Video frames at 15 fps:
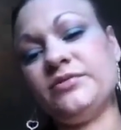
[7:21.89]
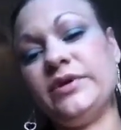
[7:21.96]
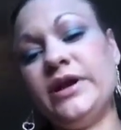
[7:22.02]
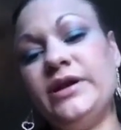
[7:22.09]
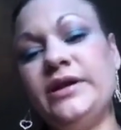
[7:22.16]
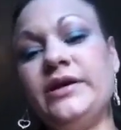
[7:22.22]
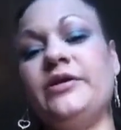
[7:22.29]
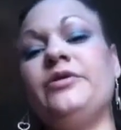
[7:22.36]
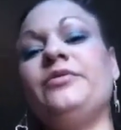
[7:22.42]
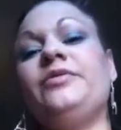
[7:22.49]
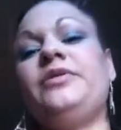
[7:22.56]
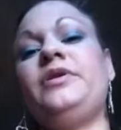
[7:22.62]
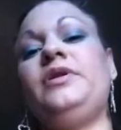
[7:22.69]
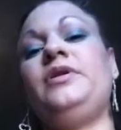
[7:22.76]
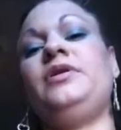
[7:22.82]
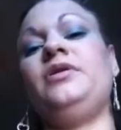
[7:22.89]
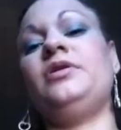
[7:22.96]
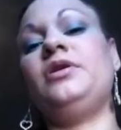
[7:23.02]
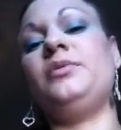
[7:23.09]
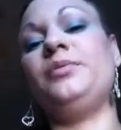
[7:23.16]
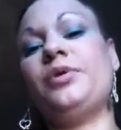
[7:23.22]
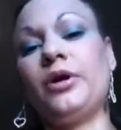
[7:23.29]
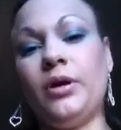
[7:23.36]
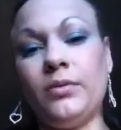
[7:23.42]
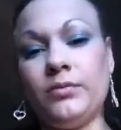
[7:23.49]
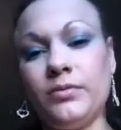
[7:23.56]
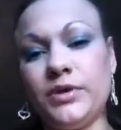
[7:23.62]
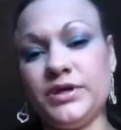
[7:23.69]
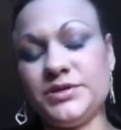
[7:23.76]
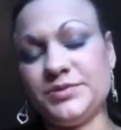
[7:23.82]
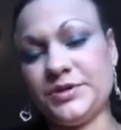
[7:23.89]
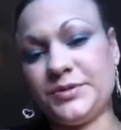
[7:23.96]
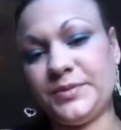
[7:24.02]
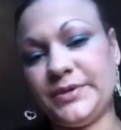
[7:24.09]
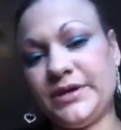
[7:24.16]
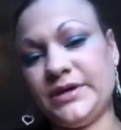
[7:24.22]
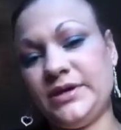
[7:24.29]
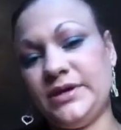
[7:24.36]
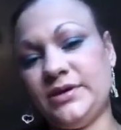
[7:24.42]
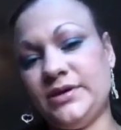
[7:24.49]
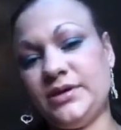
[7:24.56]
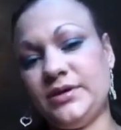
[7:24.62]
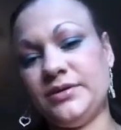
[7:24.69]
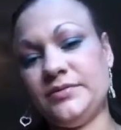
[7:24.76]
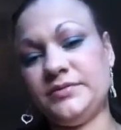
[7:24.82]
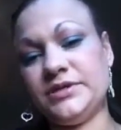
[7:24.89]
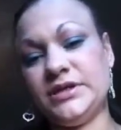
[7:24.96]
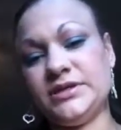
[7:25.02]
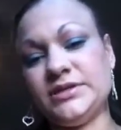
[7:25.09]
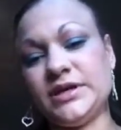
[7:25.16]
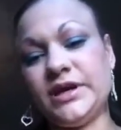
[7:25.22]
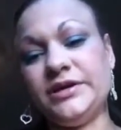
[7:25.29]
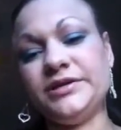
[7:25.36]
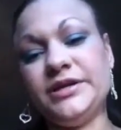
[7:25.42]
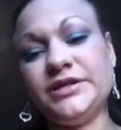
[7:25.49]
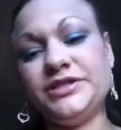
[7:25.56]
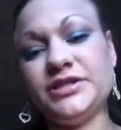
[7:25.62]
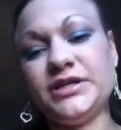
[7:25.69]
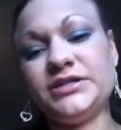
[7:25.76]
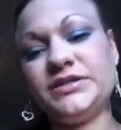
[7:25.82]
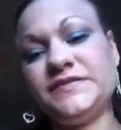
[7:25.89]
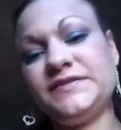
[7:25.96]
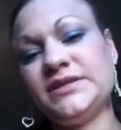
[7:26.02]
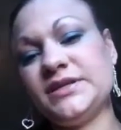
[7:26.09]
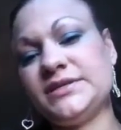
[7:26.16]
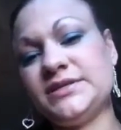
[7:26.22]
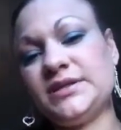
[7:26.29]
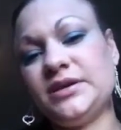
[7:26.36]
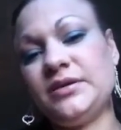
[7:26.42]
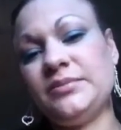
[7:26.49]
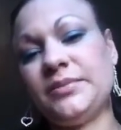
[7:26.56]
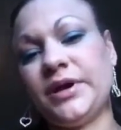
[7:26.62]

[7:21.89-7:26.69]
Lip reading: Right now, the problem is with my entire digestive system,